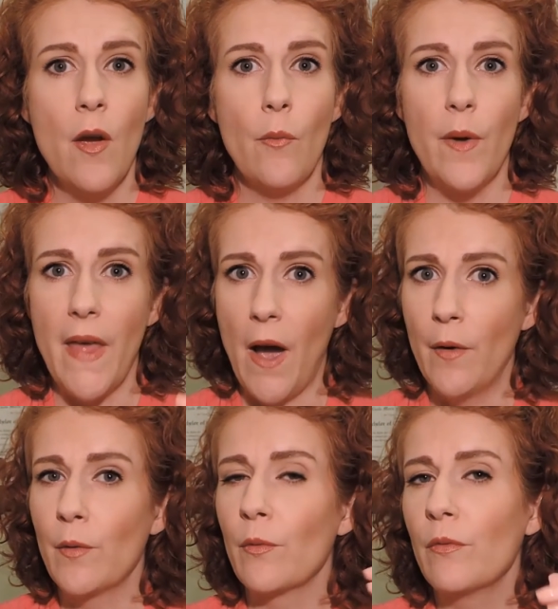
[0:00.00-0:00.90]

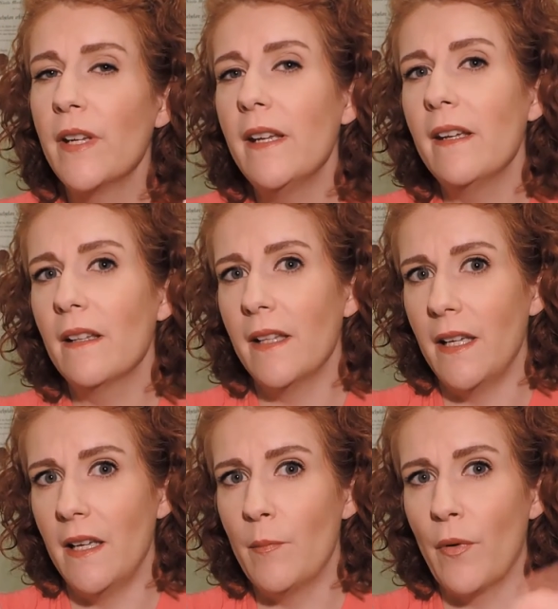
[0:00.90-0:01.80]
without
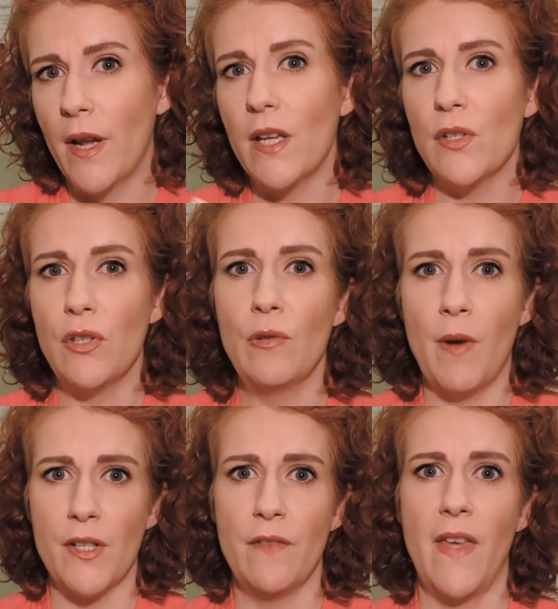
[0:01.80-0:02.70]
really breaking too
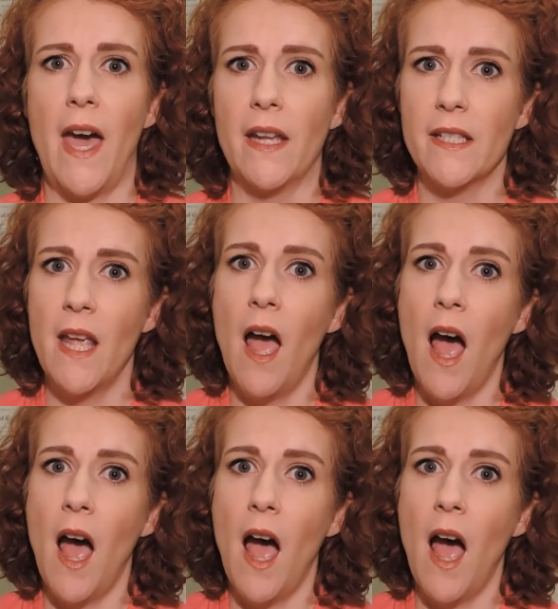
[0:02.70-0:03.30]
much of that